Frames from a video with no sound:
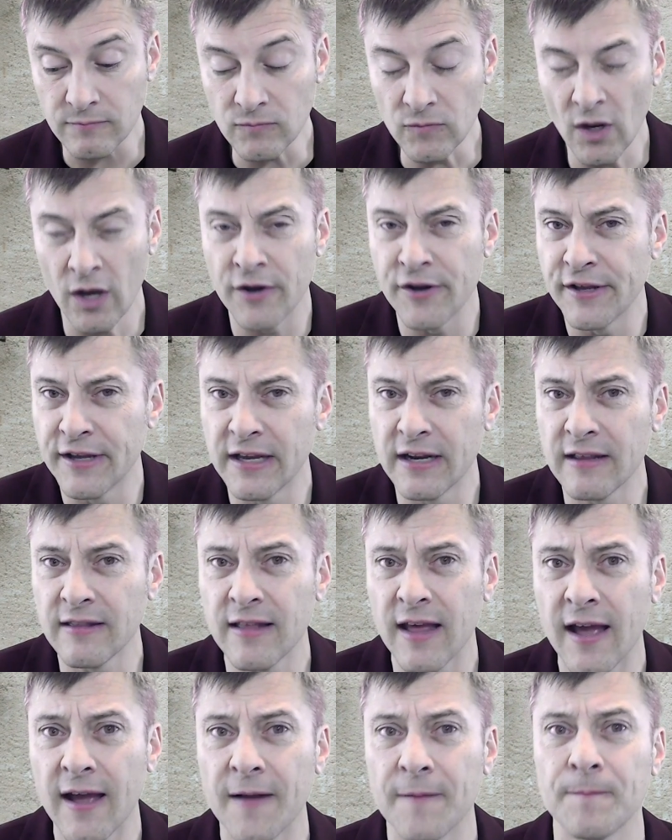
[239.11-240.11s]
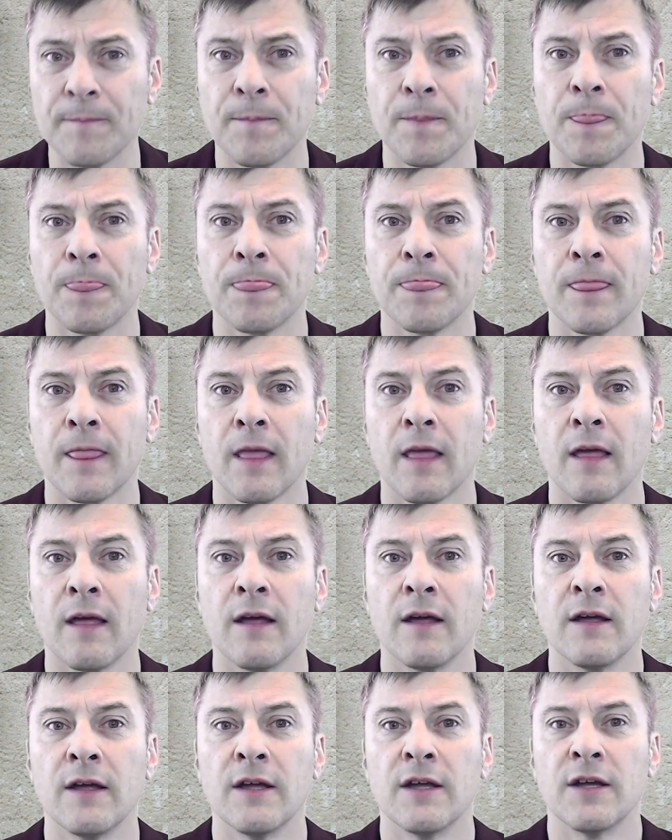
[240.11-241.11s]
Are you getting that?
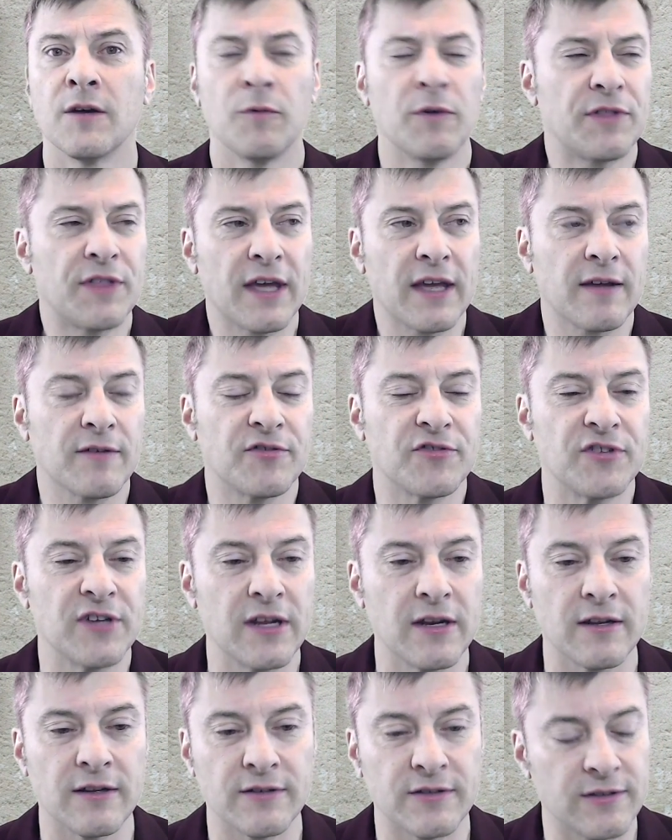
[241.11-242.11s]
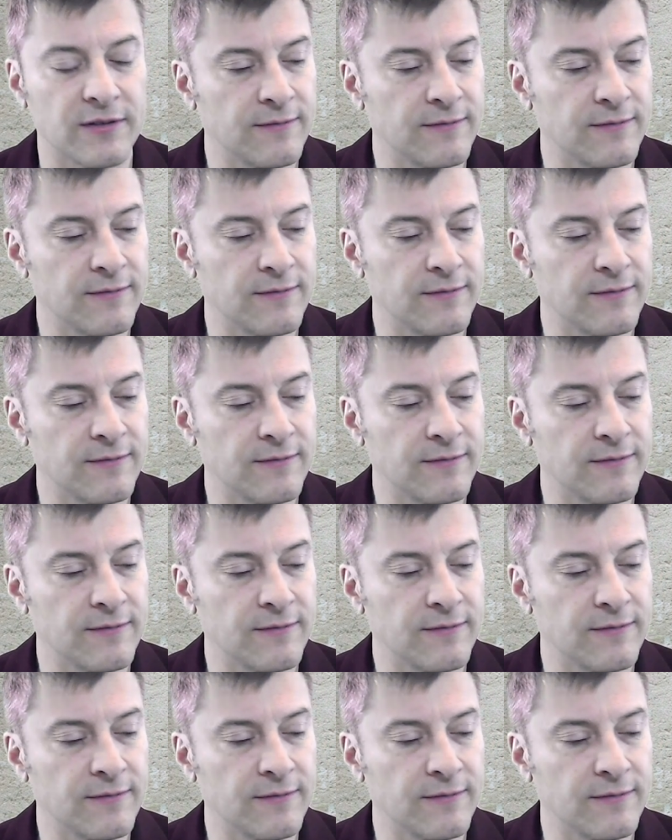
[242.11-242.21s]
We think of sin as,